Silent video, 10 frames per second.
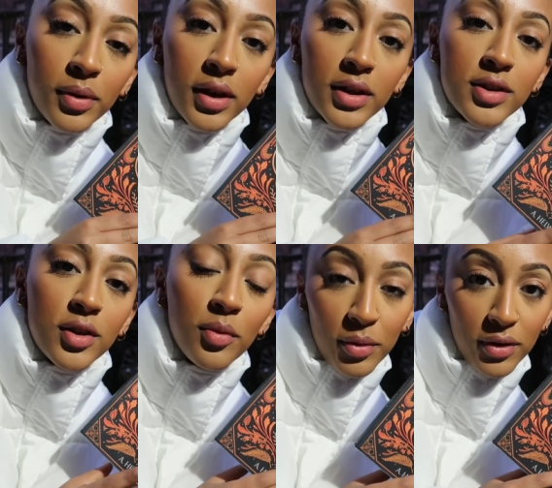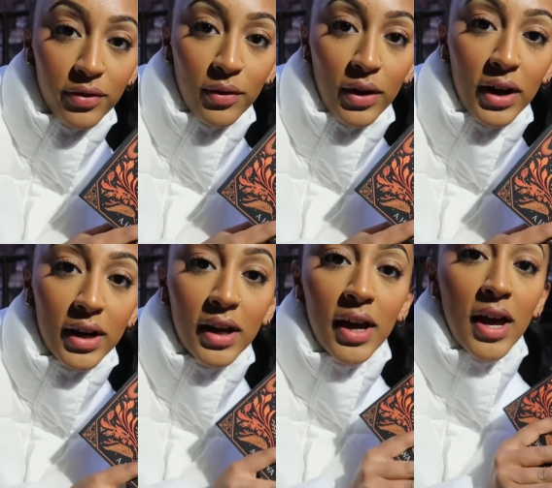book. It's so beautifully
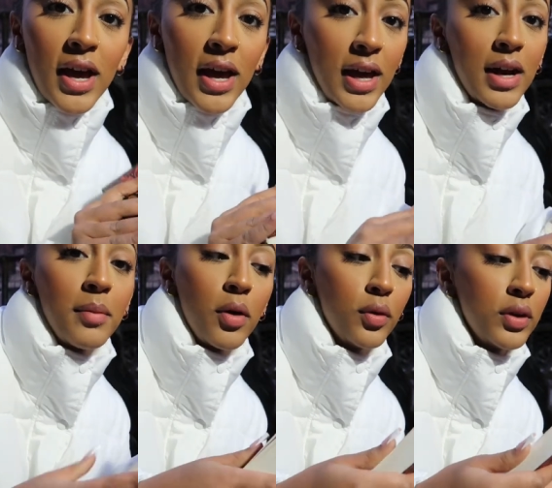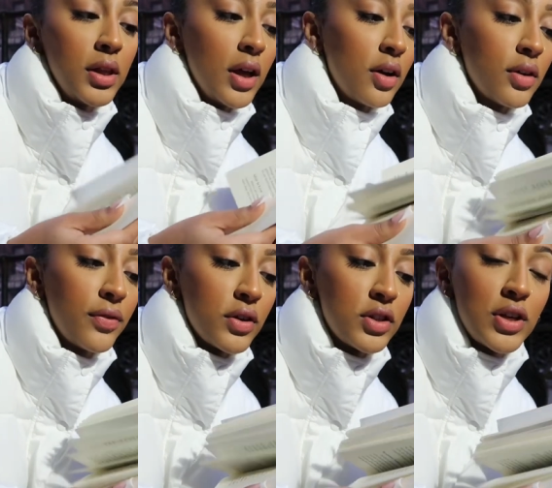written, and I'm only like on the
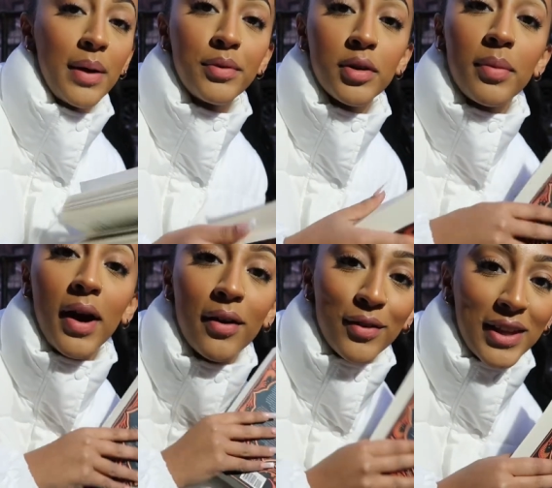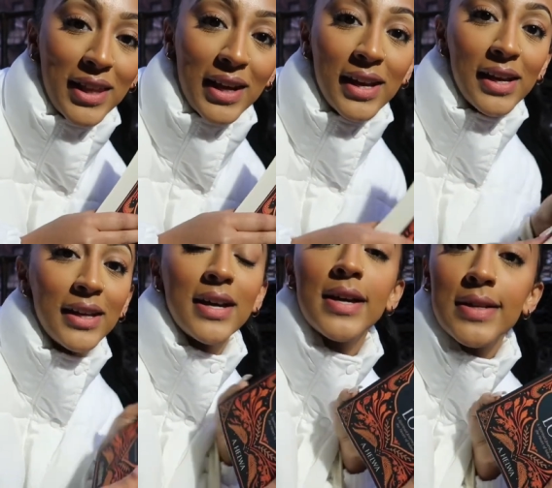first chapter, but I really like it.
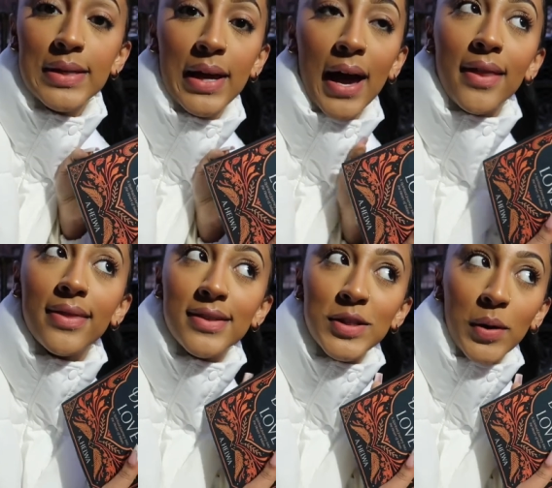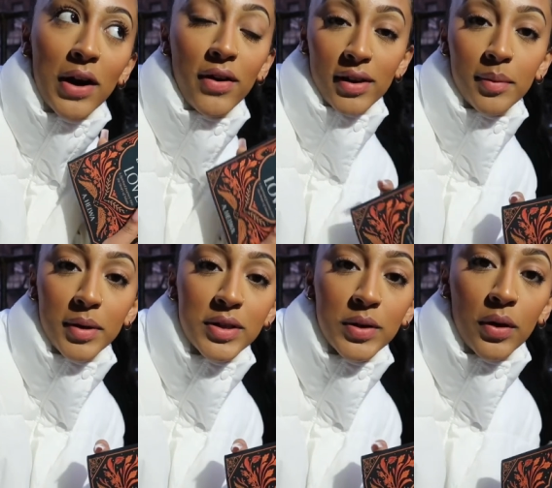So yeah, this is what I read in the
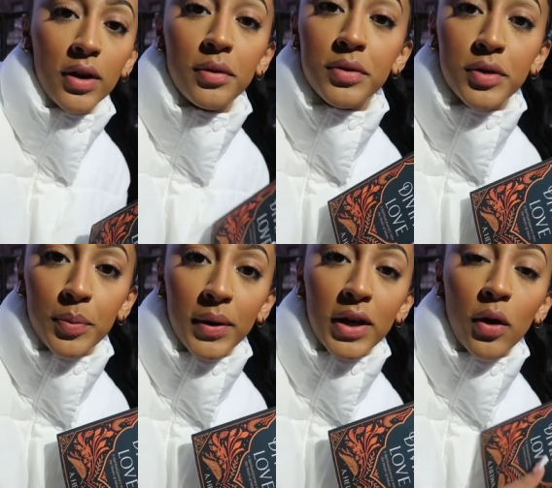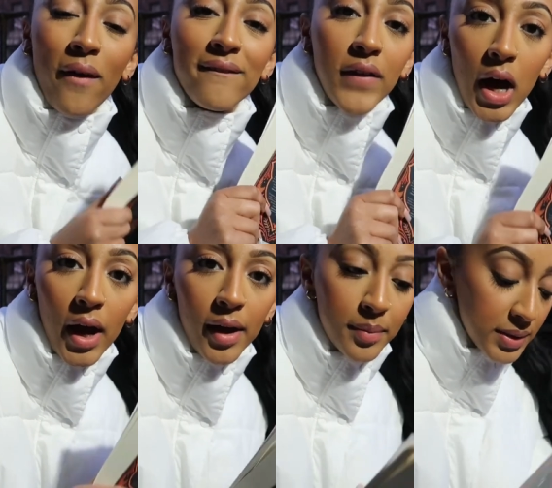bookstore. It was super cute
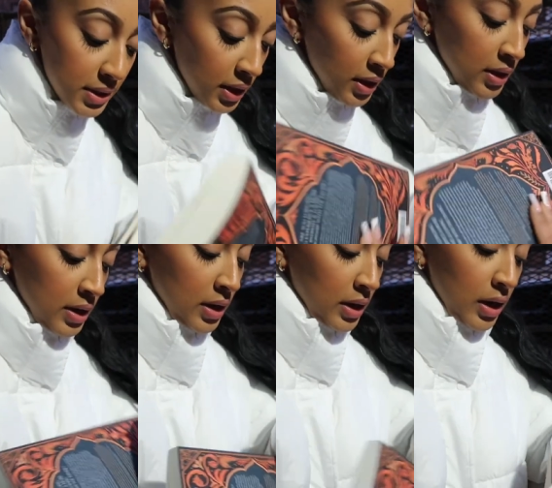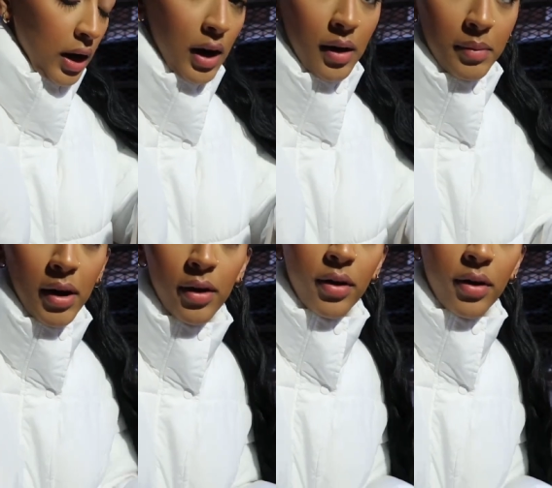vibes. Um,